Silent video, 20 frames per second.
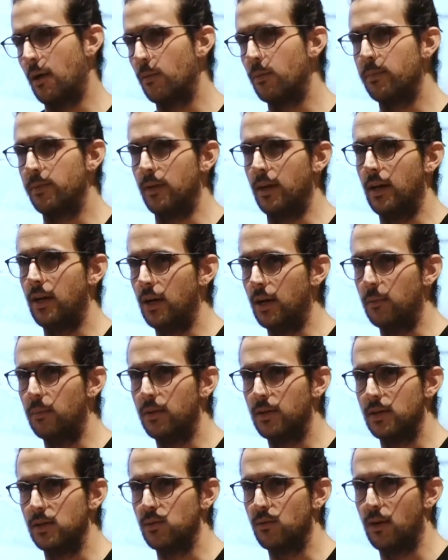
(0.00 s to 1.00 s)
would put it here
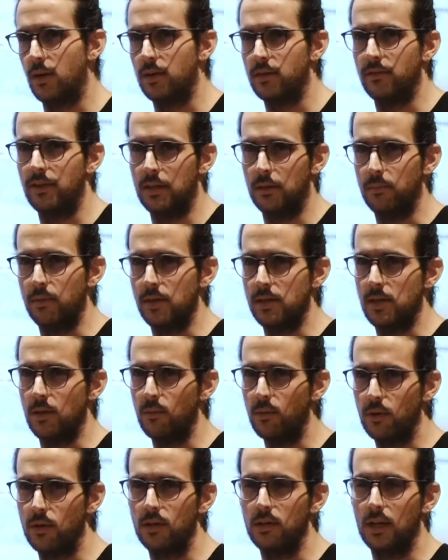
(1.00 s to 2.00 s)
because we're developers and
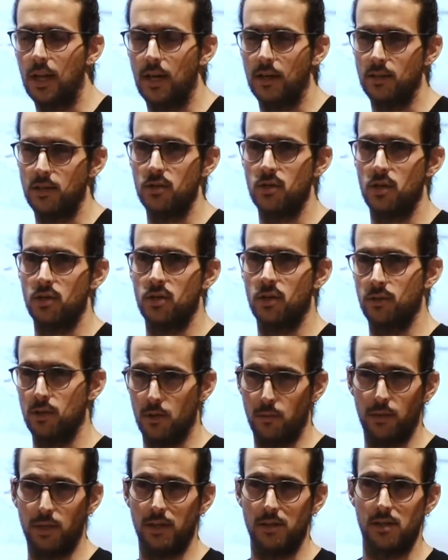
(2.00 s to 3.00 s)
we all like to judge
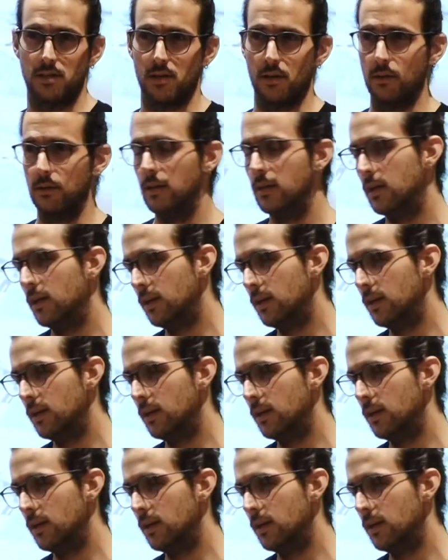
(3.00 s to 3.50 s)
someone else's code.